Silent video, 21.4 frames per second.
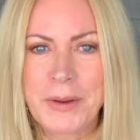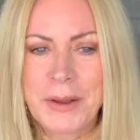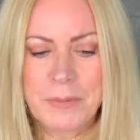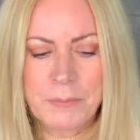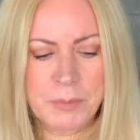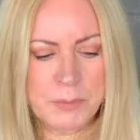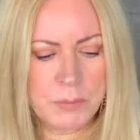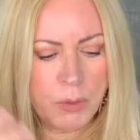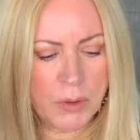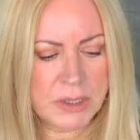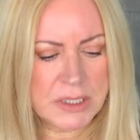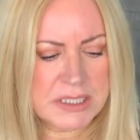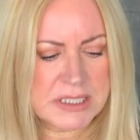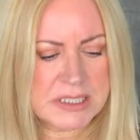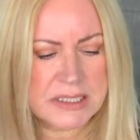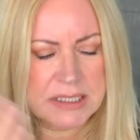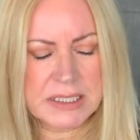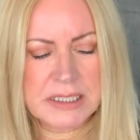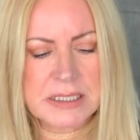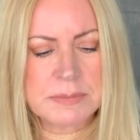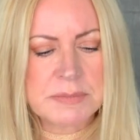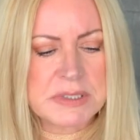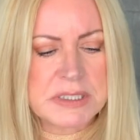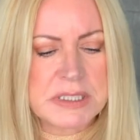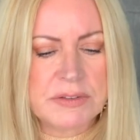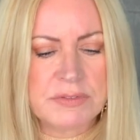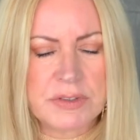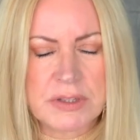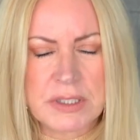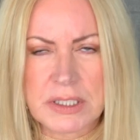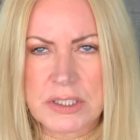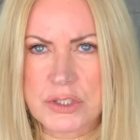We want the serums and
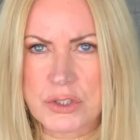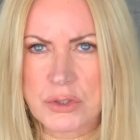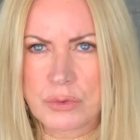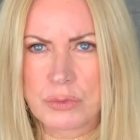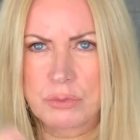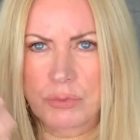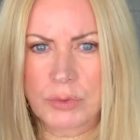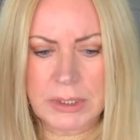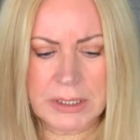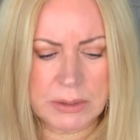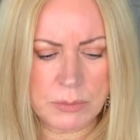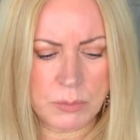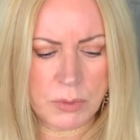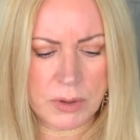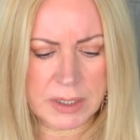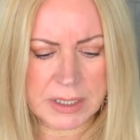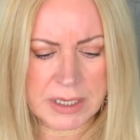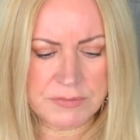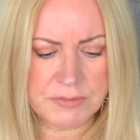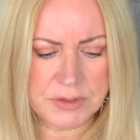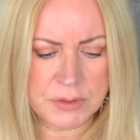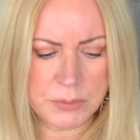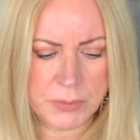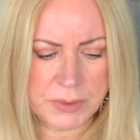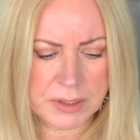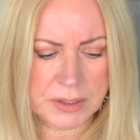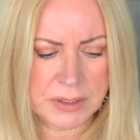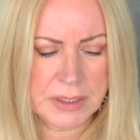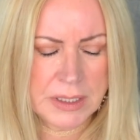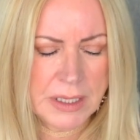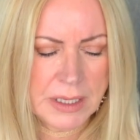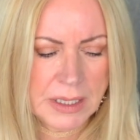everything to really work everywhere.